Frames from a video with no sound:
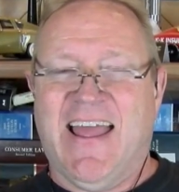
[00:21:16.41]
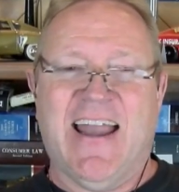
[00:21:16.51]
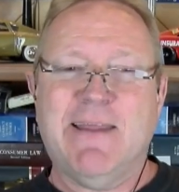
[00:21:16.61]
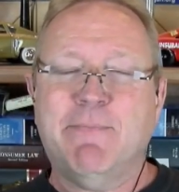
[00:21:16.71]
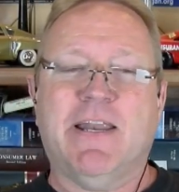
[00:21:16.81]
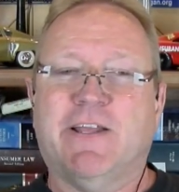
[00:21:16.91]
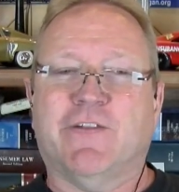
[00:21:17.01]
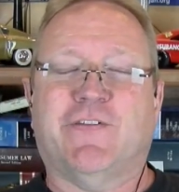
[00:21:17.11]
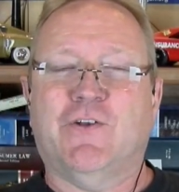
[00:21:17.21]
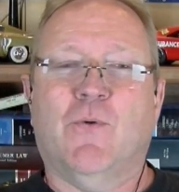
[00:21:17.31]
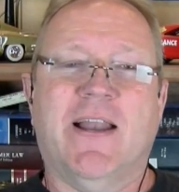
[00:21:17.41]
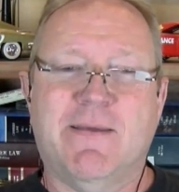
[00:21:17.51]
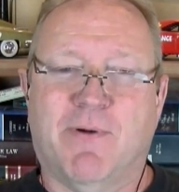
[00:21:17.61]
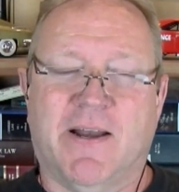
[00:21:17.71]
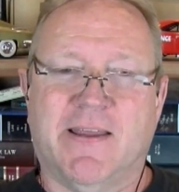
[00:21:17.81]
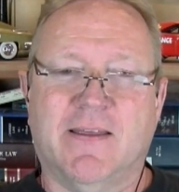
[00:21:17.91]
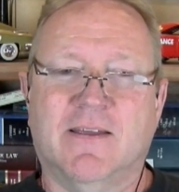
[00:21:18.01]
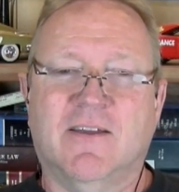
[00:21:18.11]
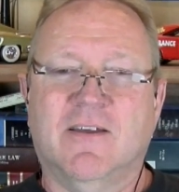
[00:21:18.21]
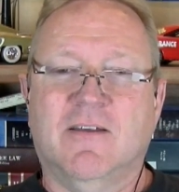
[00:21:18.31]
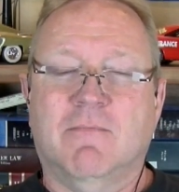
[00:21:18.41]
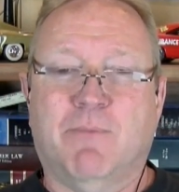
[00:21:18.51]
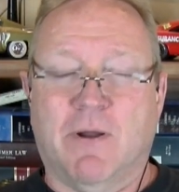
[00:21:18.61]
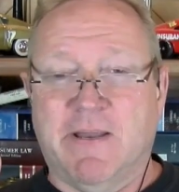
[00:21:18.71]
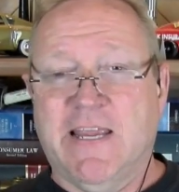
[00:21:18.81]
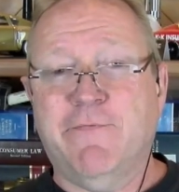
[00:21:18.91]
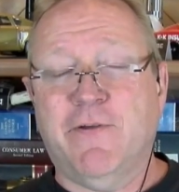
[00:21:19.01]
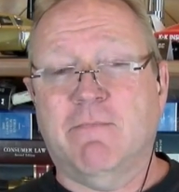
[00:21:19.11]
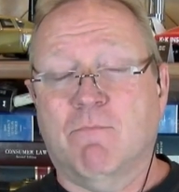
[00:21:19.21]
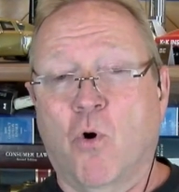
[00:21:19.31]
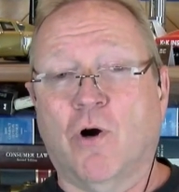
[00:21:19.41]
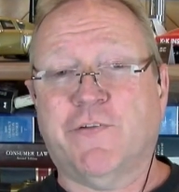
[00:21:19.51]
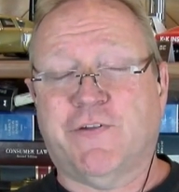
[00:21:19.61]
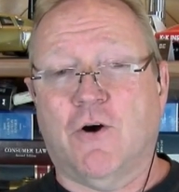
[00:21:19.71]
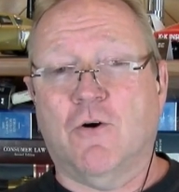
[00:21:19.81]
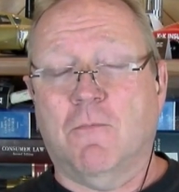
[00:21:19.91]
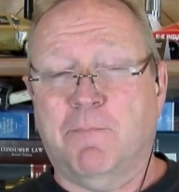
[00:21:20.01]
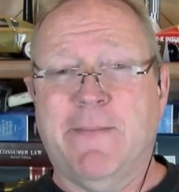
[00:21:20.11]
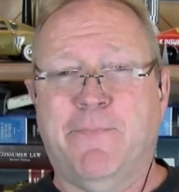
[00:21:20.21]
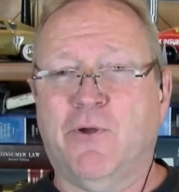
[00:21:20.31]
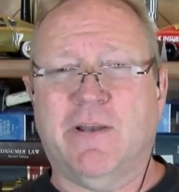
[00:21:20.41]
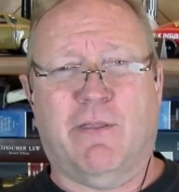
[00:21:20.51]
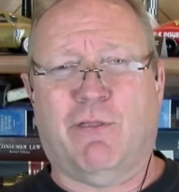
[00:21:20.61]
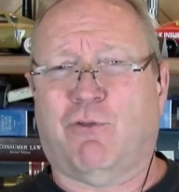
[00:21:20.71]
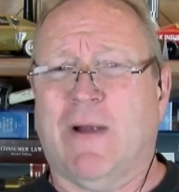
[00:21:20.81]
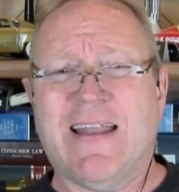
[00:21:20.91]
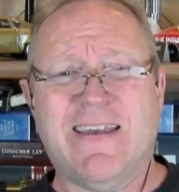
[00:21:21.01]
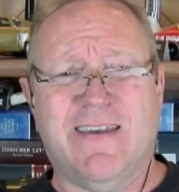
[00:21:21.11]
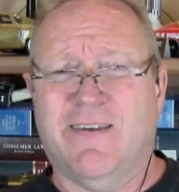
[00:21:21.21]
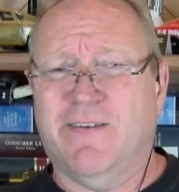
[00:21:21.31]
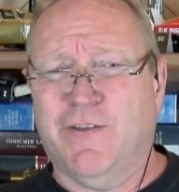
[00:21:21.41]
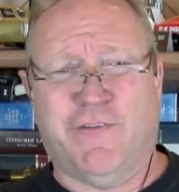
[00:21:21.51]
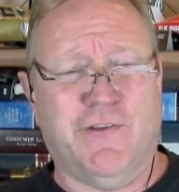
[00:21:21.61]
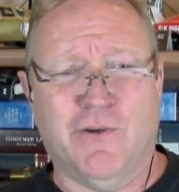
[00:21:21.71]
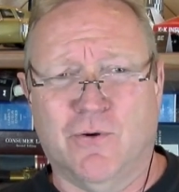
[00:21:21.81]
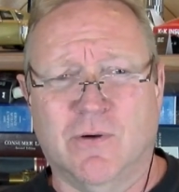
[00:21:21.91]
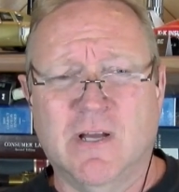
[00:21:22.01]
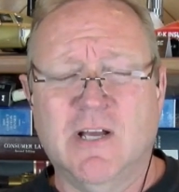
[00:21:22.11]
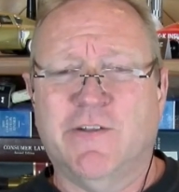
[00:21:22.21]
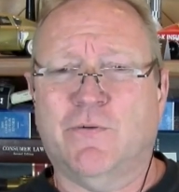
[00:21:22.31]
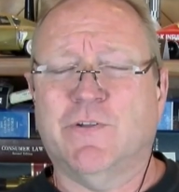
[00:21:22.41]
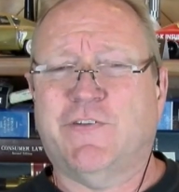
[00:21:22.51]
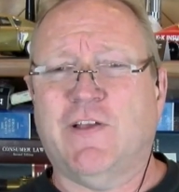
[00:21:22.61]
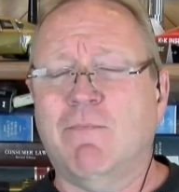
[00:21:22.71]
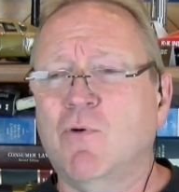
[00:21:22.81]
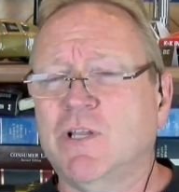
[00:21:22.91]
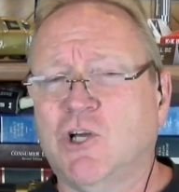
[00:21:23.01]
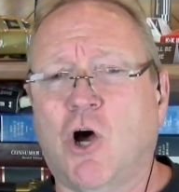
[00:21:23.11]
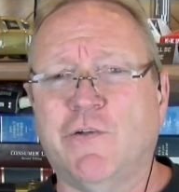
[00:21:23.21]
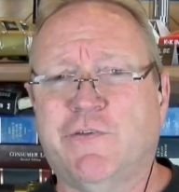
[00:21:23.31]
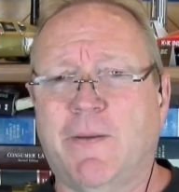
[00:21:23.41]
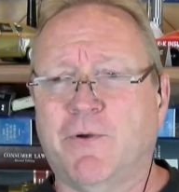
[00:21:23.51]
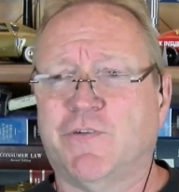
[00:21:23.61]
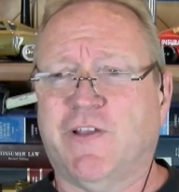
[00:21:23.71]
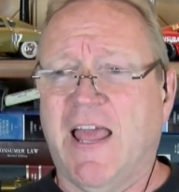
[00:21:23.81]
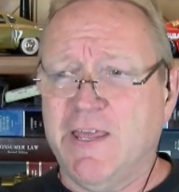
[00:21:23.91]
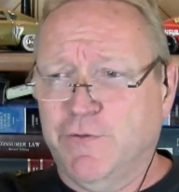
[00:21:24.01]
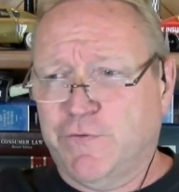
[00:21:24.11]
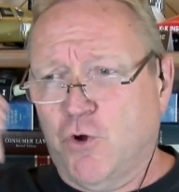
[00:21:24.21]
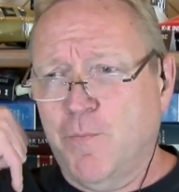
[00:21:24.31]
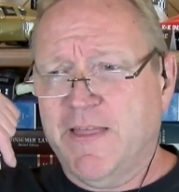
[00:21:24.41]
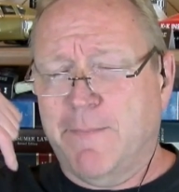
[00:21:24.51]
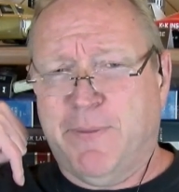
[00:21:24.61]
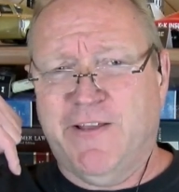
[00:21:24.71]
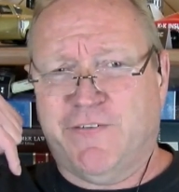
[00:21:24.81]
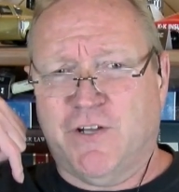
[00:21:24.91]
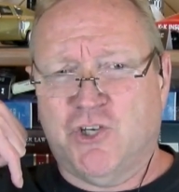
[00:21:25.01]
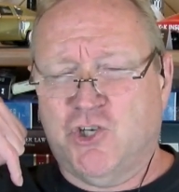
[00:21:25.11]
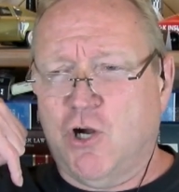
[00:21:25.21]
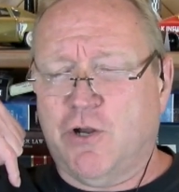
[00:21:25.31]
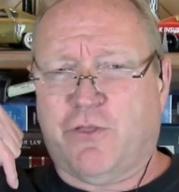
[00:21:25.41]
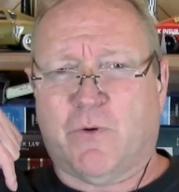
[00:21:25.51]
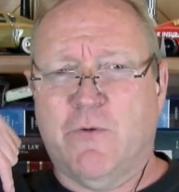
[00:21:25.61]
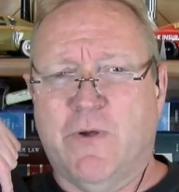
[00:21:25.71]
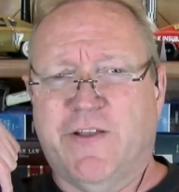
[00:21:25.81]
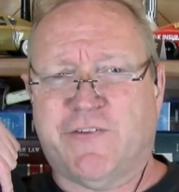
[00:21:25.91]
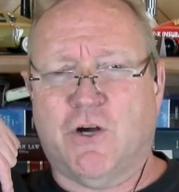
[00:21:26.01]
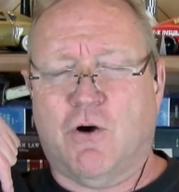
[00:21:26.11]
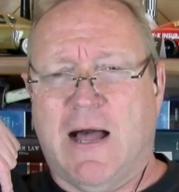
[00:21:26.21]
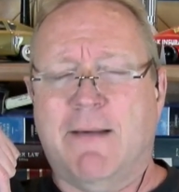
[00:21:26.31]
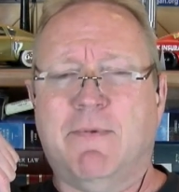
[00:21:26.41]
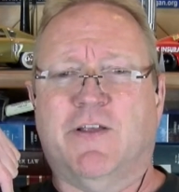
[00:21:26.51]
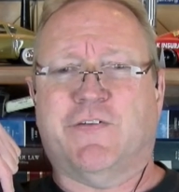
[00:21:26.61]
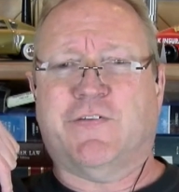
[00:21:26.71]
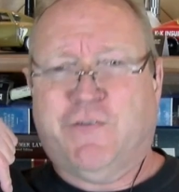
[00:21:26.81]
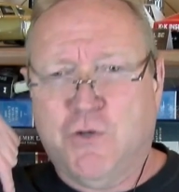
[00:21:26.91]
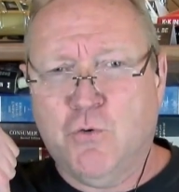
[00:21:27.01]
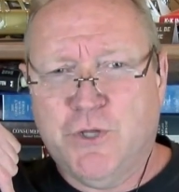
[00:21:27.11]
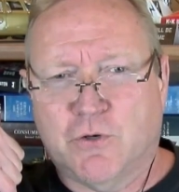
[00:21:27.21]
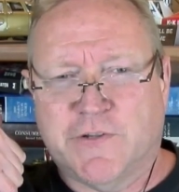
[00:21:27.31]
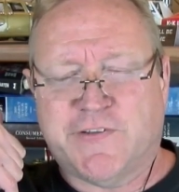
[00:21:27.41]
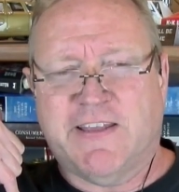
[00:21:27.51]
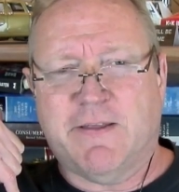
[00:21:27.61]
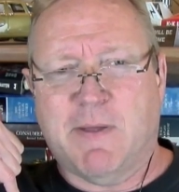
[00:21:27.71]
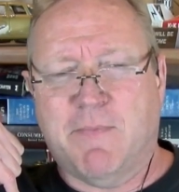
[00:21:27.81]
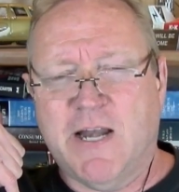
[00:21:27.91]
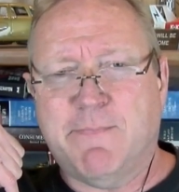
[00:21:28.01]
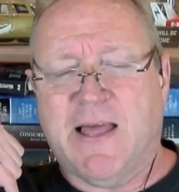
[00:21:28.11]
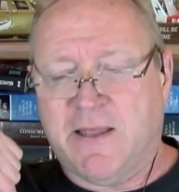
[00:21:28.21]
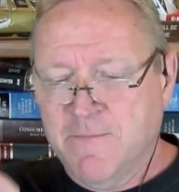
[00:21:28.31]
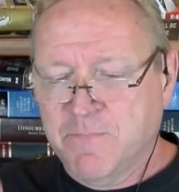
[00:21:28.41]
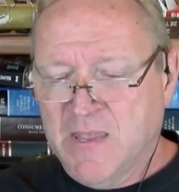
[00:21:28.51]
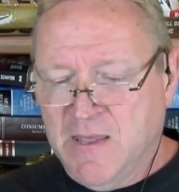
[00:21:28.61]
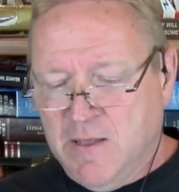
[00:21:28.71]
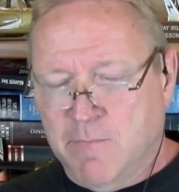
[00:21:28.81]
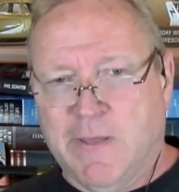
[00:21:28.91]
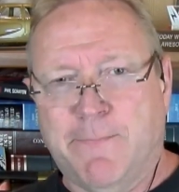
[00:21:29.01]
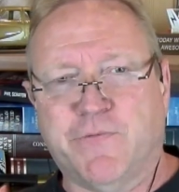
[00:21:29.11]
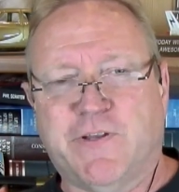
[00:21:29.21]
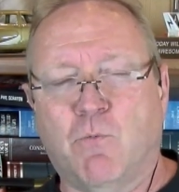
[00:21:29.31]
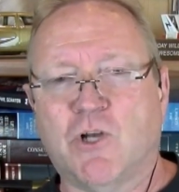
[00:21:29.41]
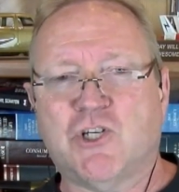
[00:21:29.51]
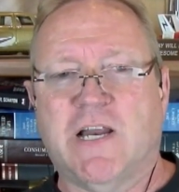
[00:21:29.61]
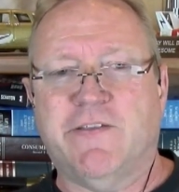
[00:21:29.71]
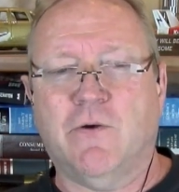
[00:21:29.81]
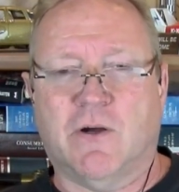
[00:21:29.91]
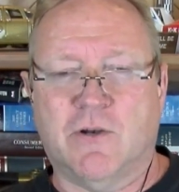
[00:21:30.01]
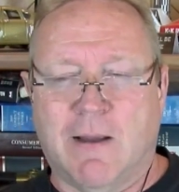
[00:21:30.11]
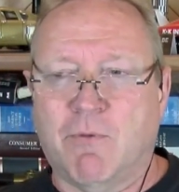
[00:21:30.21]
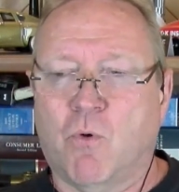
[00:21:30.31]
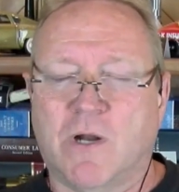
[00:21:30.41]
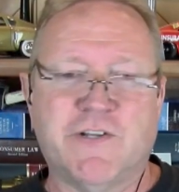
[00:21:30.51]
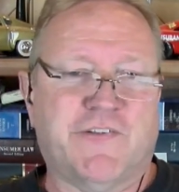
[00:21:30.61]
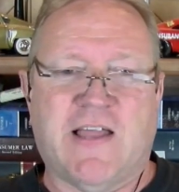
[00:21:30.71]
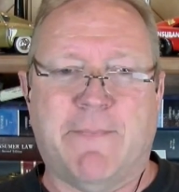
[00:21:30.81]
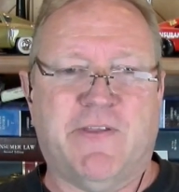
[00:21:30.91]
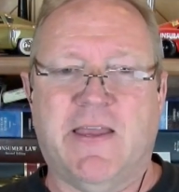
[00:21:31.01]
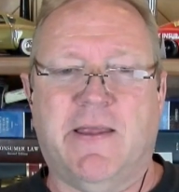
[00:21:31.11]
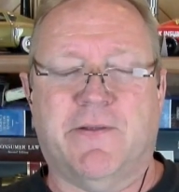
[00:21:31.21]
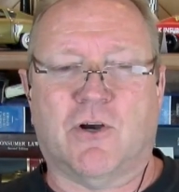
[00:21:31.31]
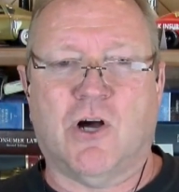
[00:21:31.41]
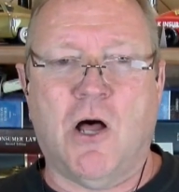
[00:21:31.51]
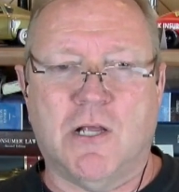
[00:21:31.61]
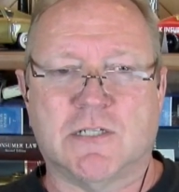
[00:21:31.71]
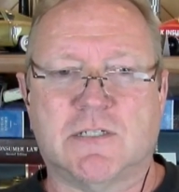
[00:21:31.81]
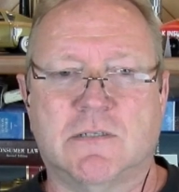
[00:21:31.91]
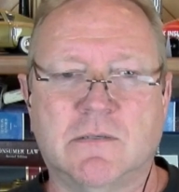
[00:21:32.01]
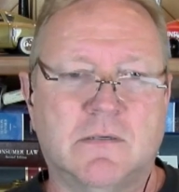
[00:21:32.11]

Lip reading: anybody can sue anybody. But even more so, people can threaten to sue. So when someone calls you up and goes, hey, you sold me that piece of junk 3 weeks ago, I'm going to sue you unless I get my money back. People say, what should I do? I go, number one, just stop taking their calls.